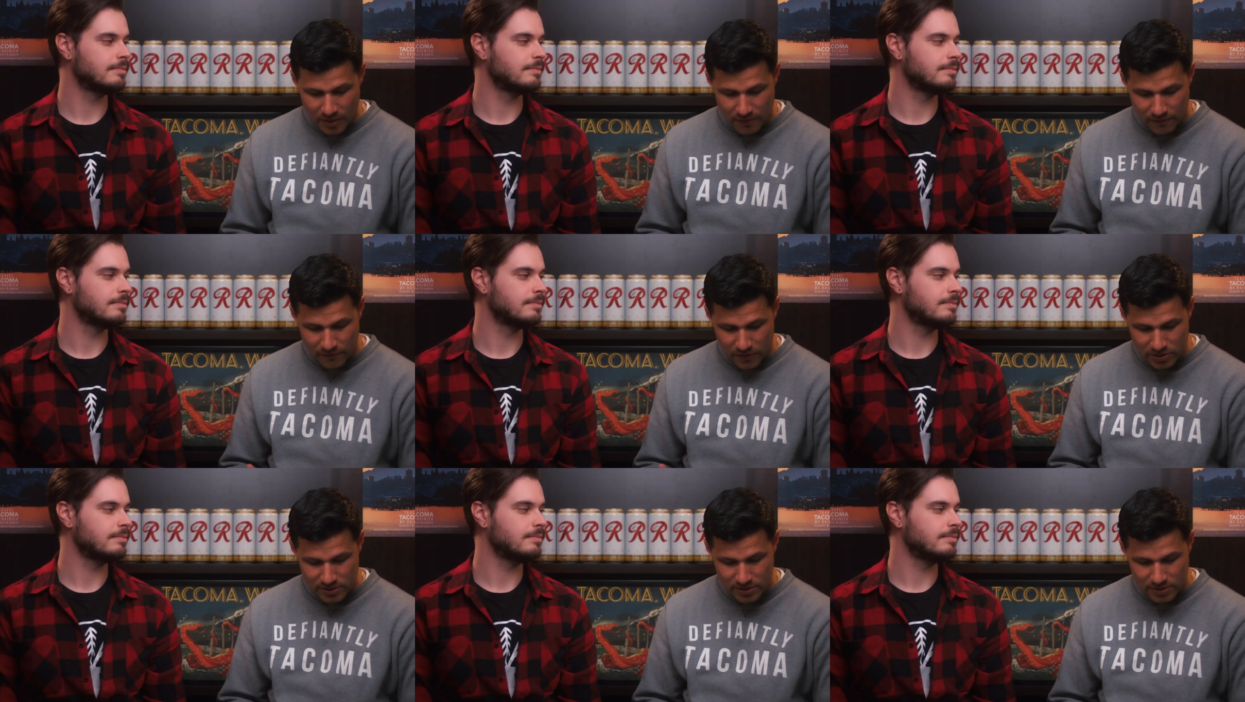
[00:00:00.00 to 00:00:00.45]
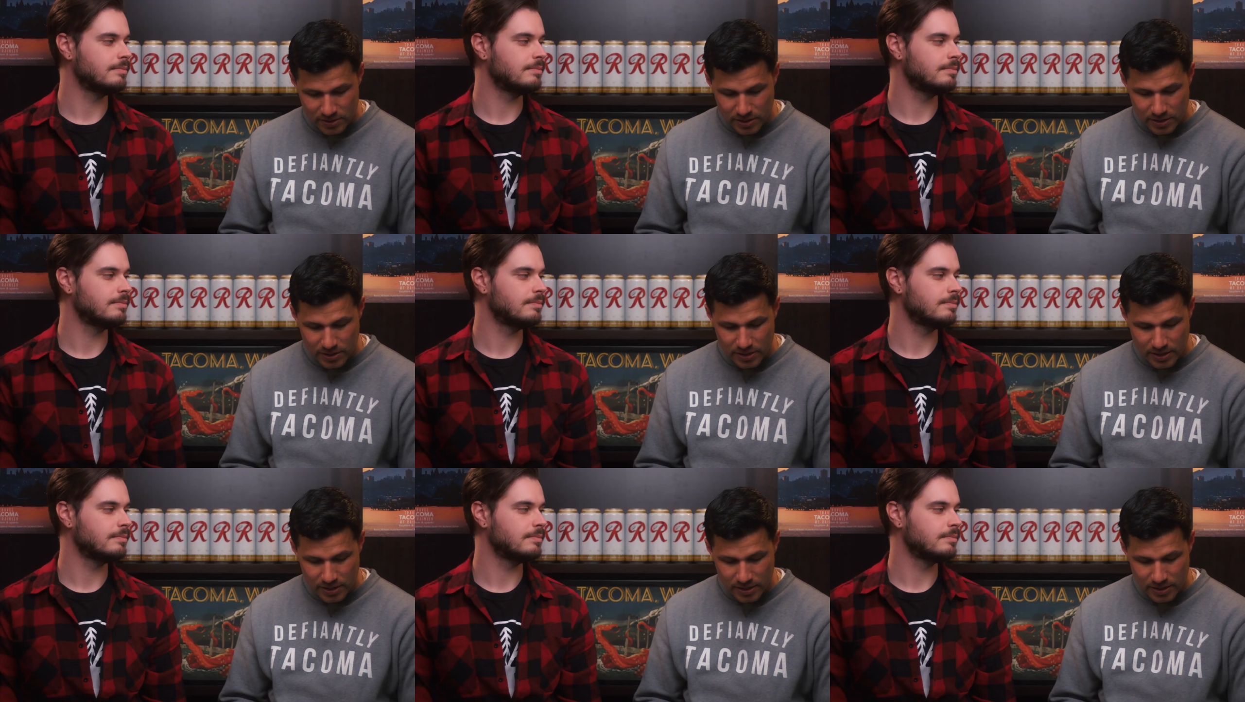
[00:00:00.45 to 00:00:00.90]
Speaker 1: First thing
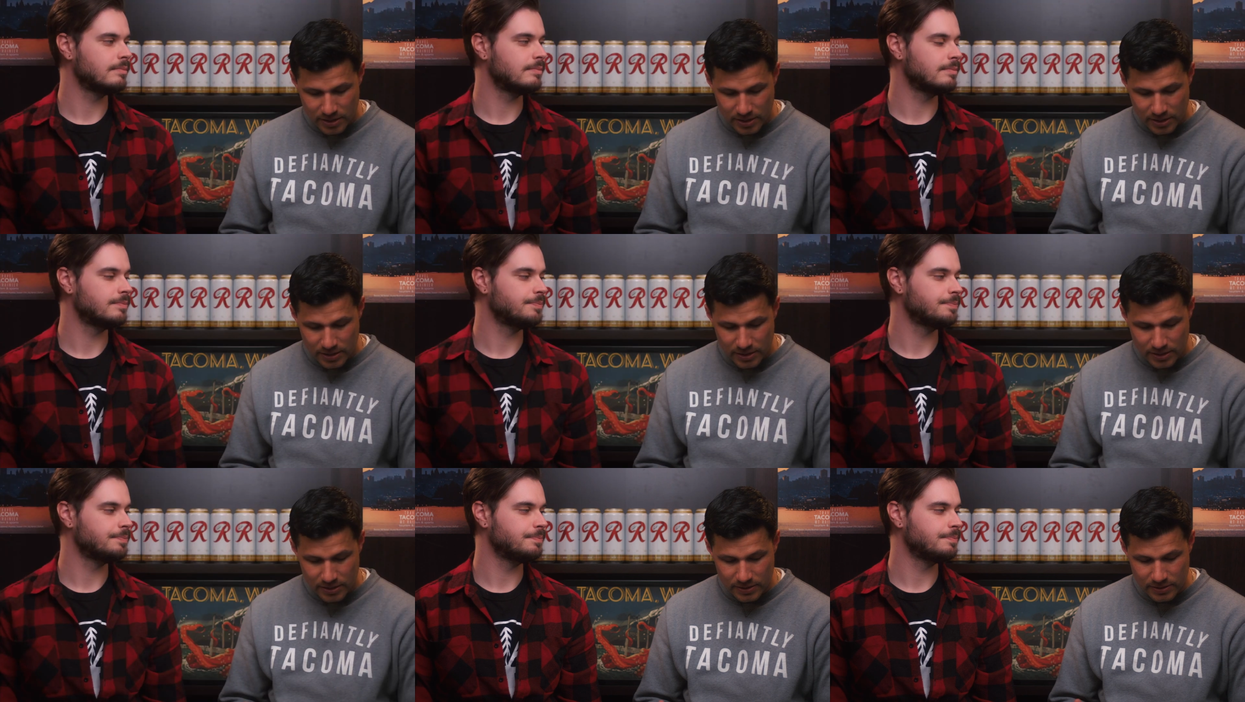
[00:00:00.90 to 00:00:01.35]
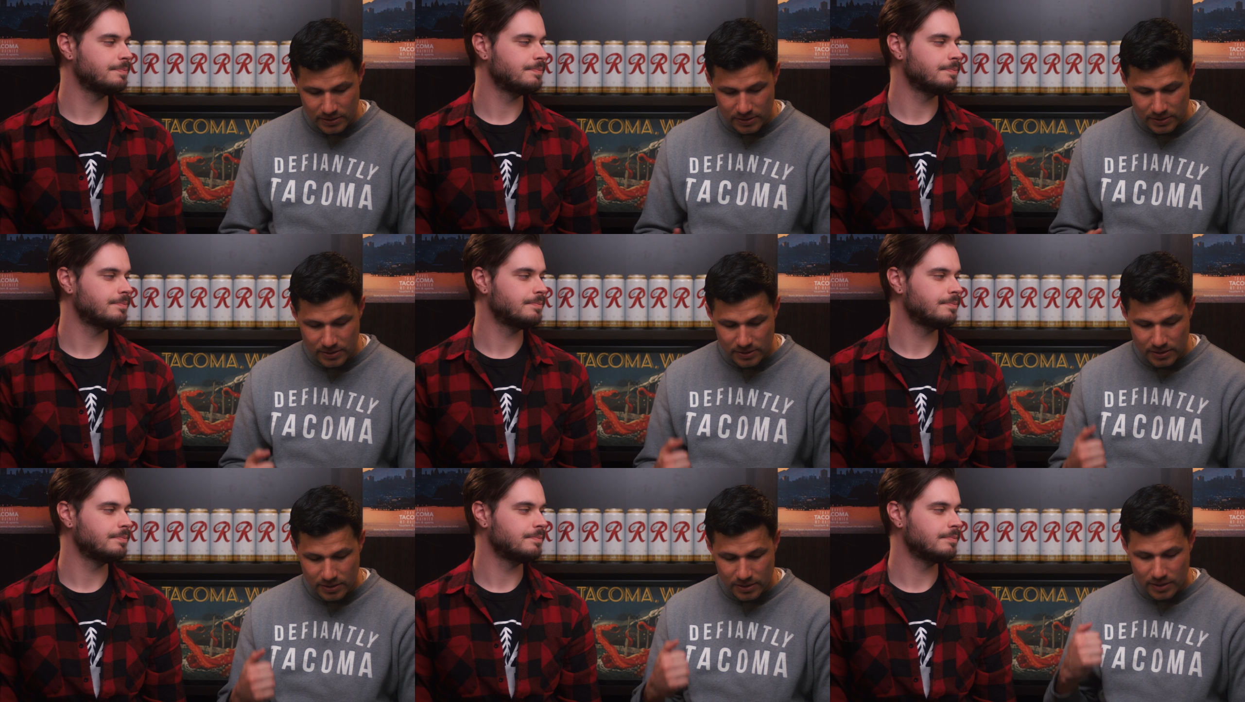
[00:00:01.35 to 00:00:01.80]
is,
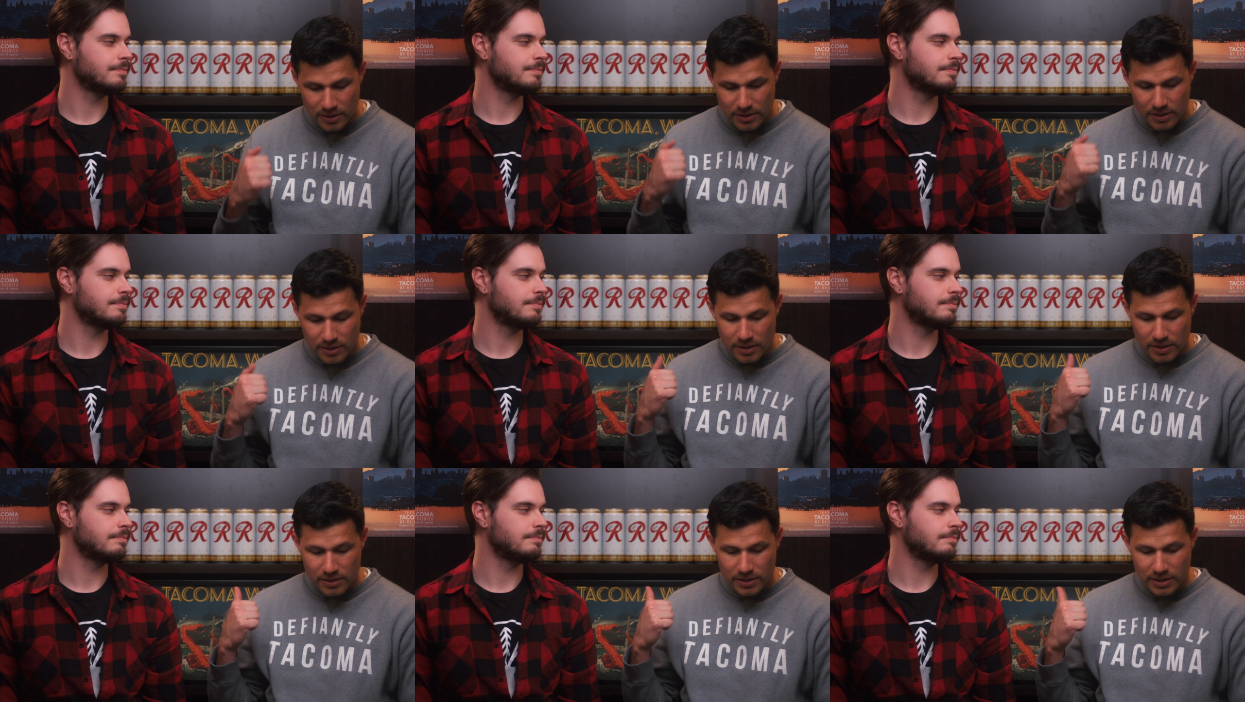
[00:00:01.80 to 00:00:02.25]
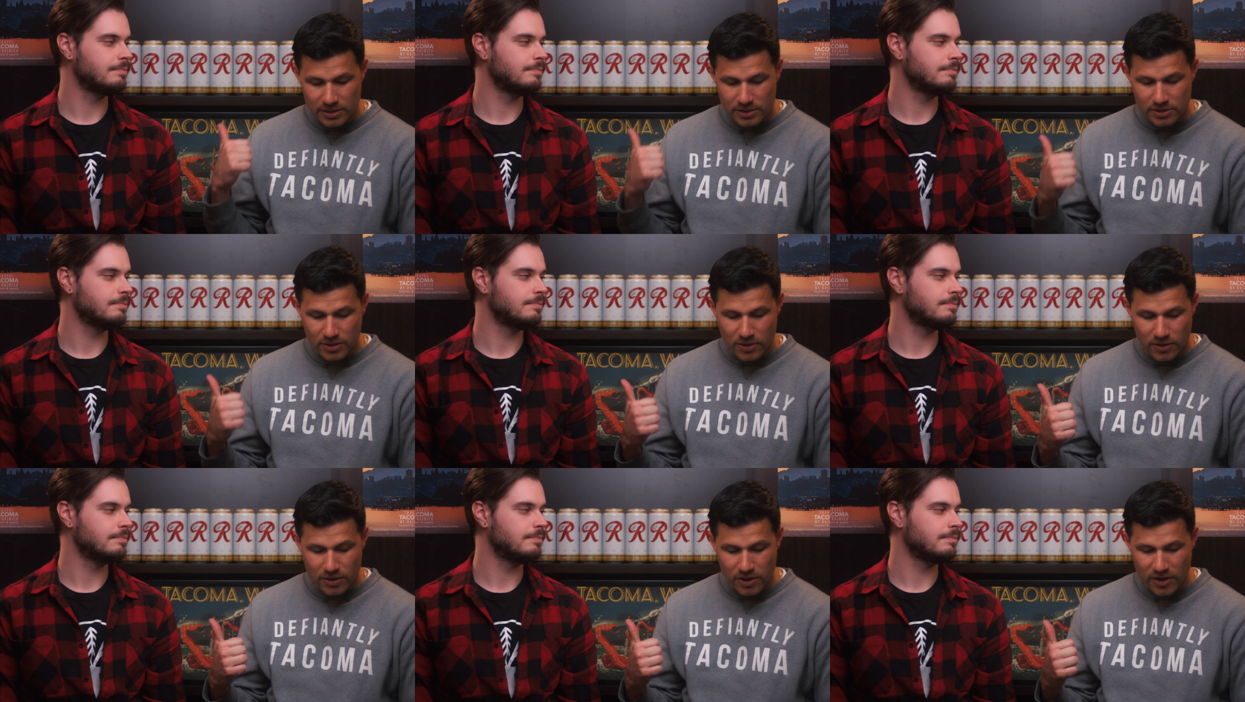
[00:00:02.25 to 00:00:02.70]
they
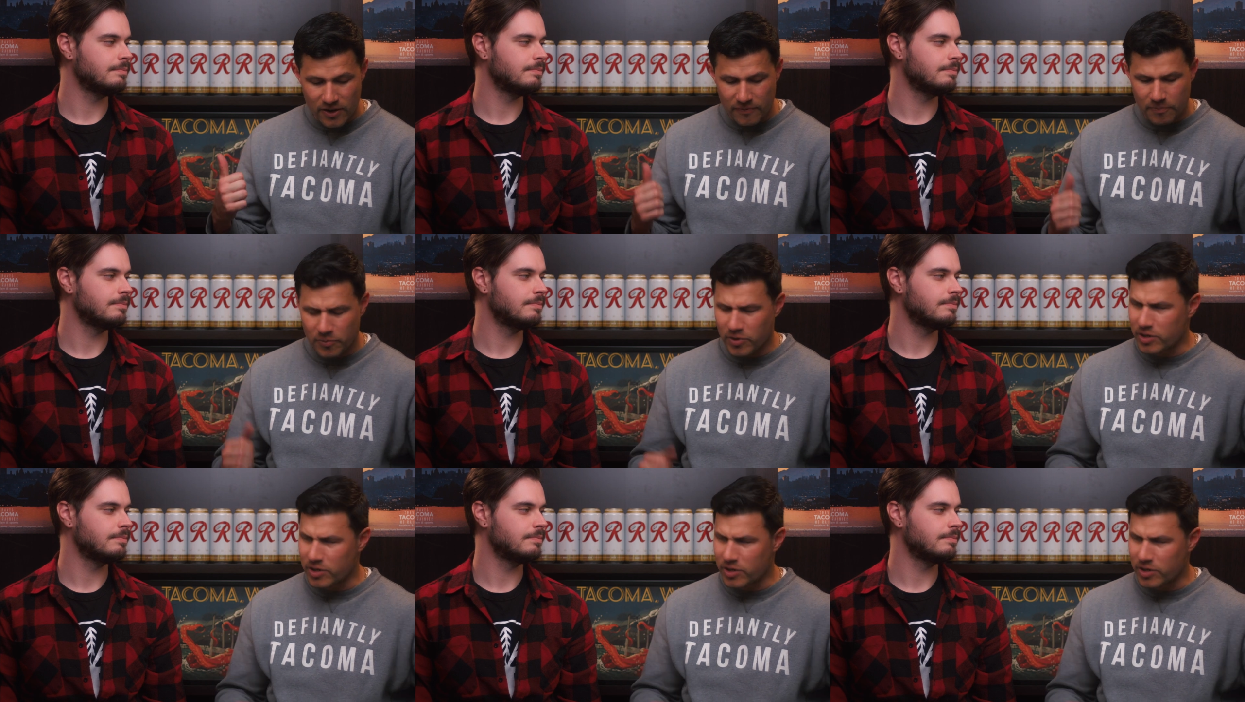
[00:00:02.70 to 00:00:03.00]
start off